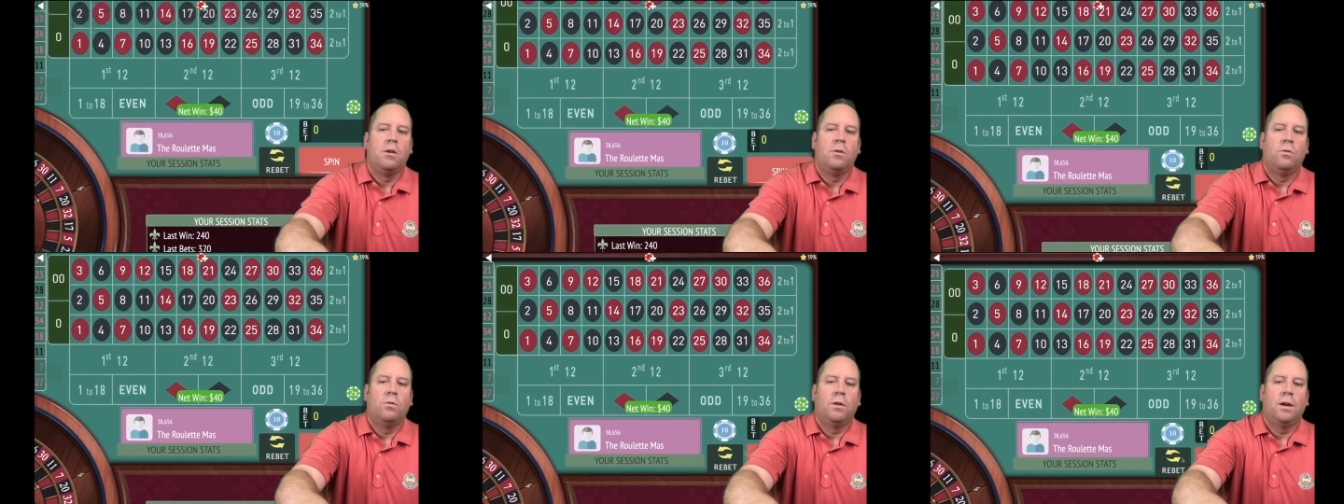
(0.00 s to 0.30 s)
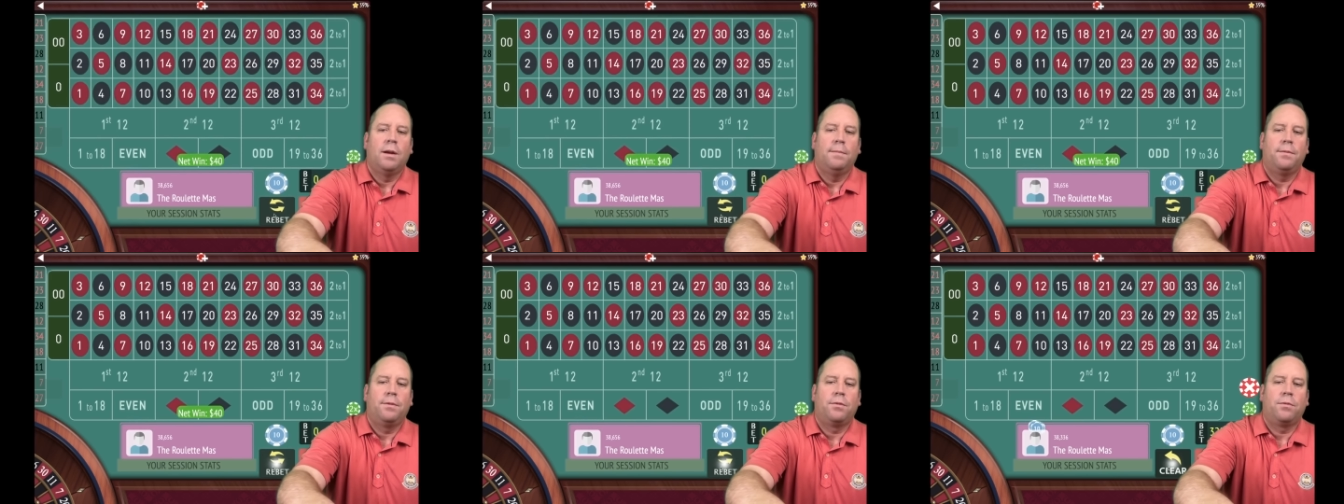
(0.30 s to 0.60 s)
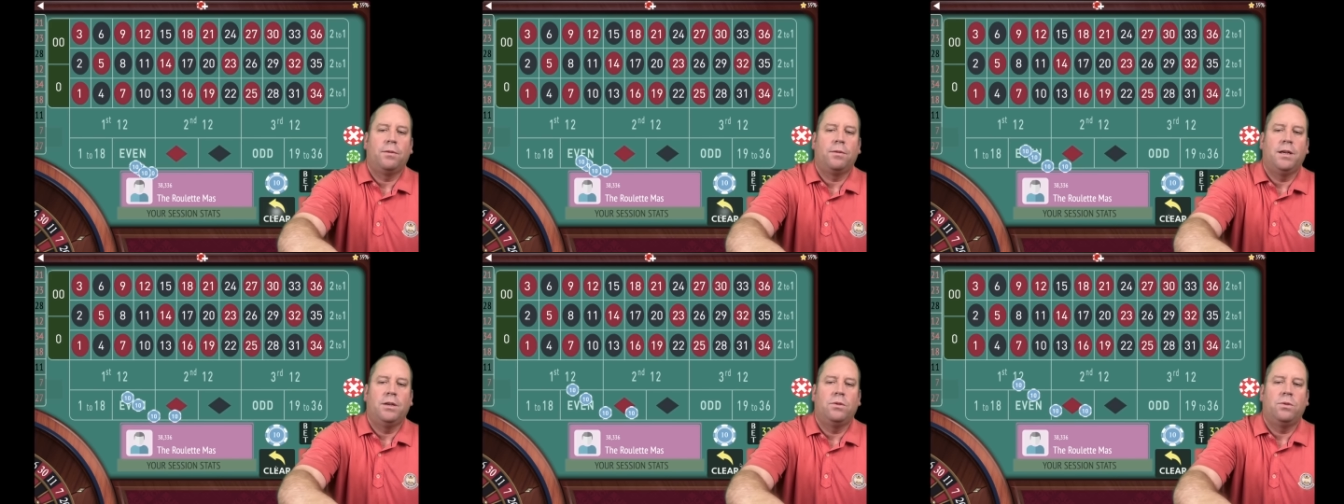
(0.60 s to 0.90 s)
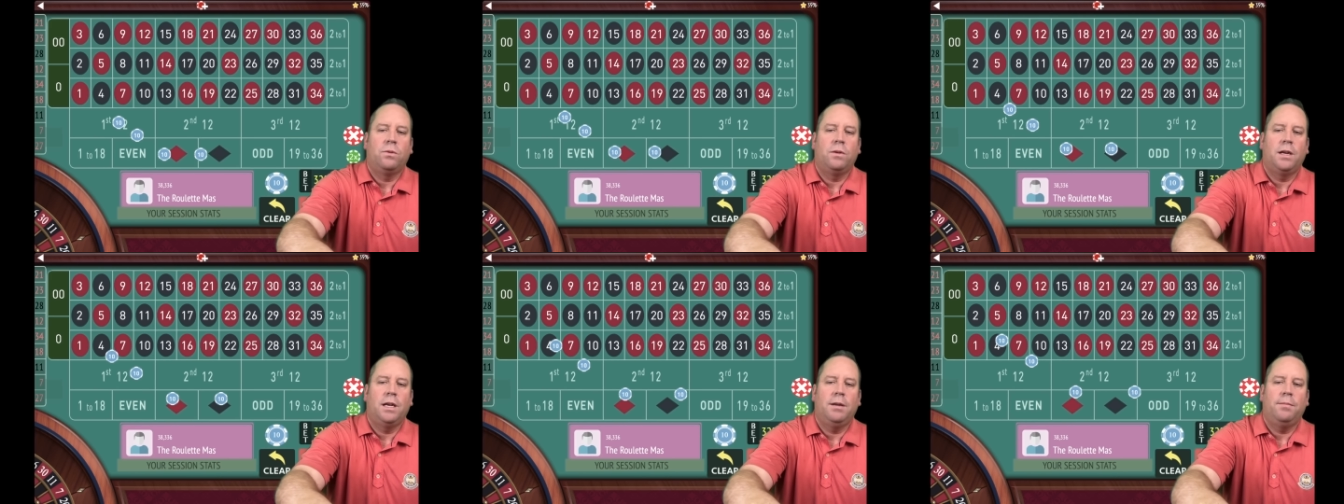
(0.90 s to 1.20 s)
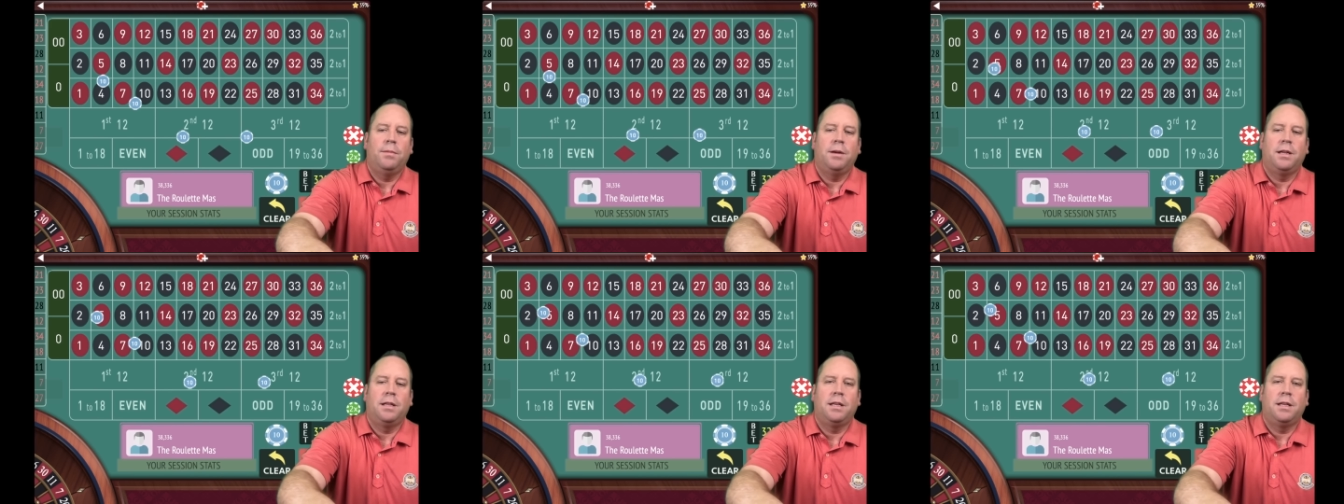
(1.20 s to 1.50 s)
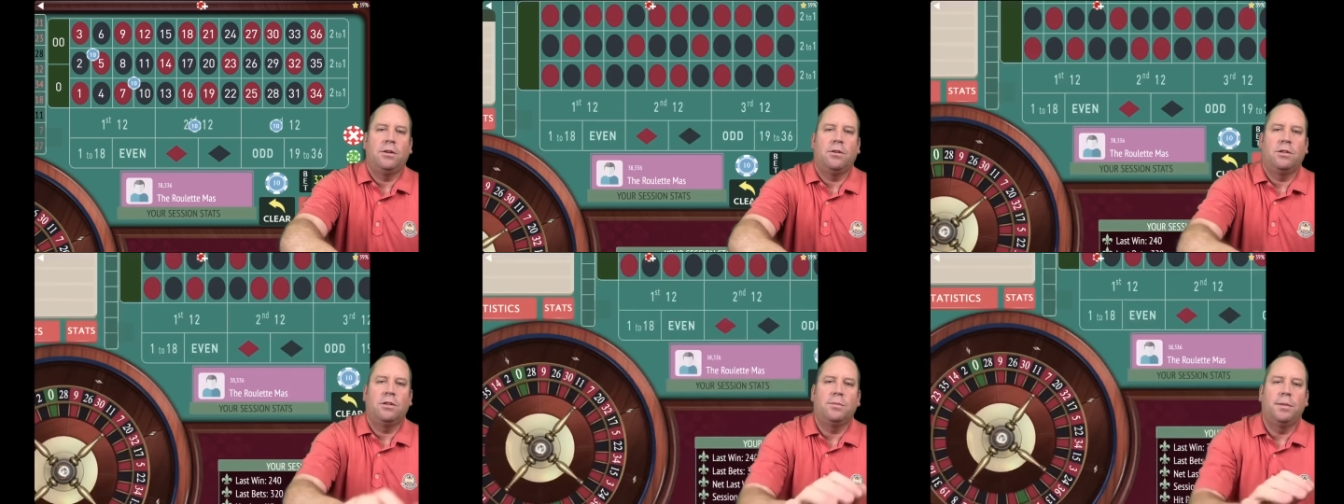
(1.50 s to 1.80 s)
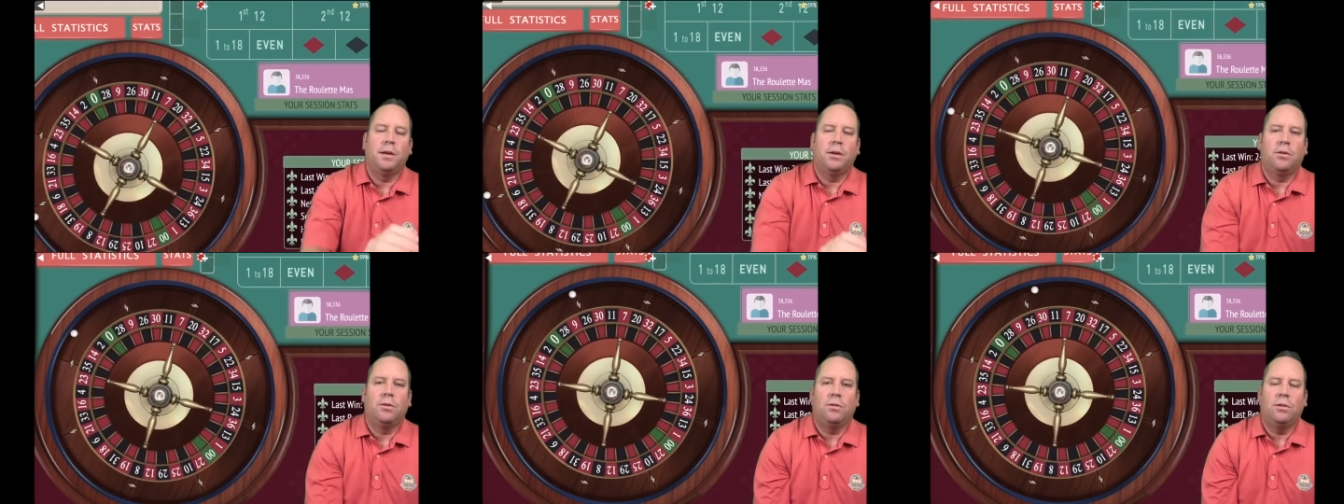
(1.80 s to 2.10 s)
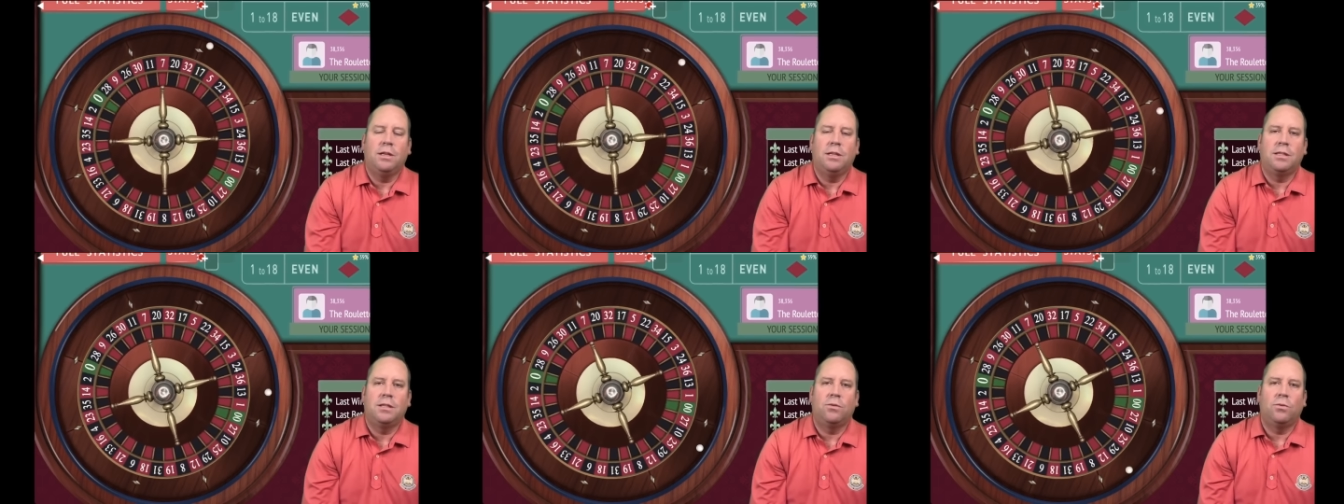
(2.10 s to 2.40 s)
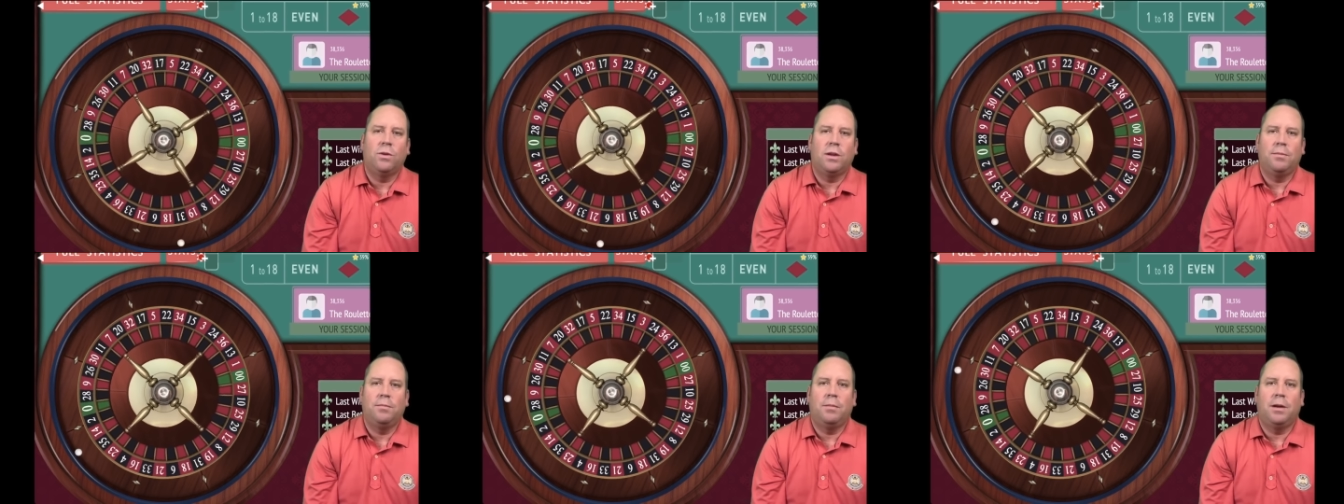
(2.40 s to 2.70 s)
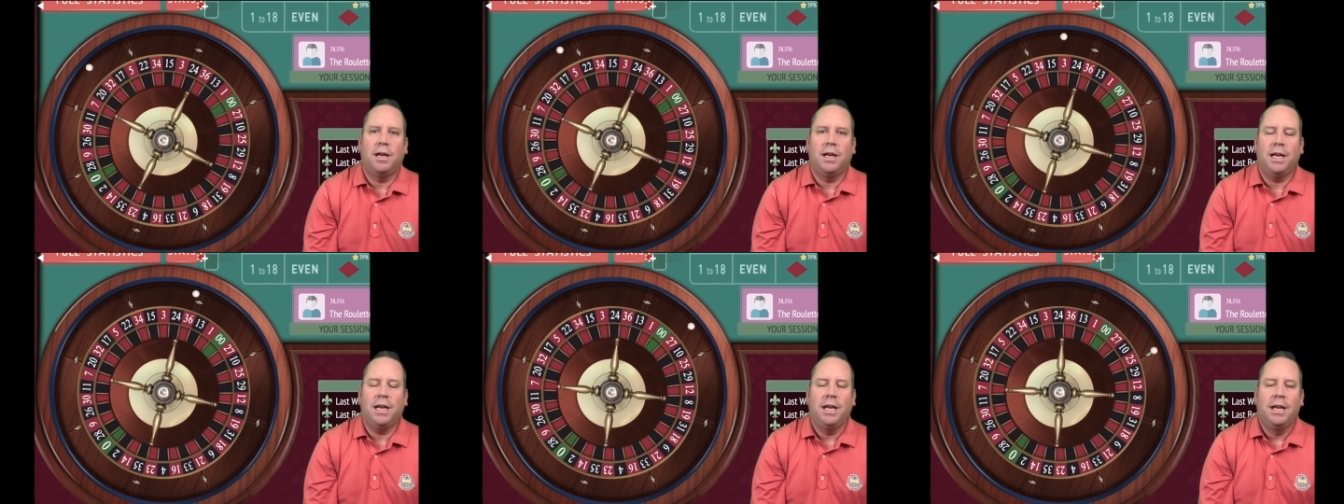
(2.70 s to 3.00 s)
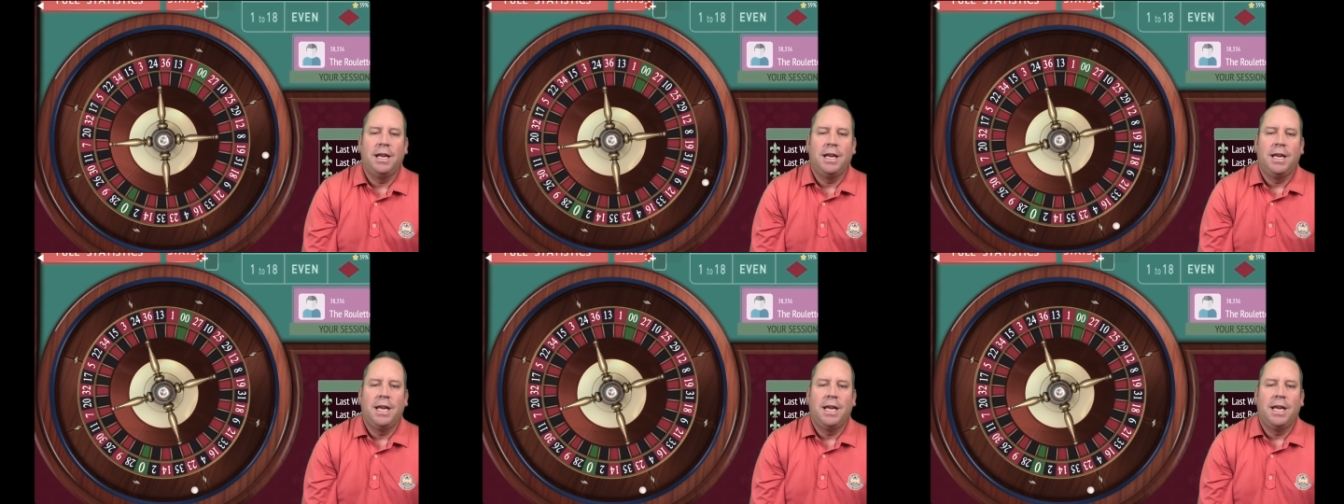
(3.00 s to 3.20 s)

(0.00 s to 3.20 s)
We're up 320, but the ultimate goal is to win money.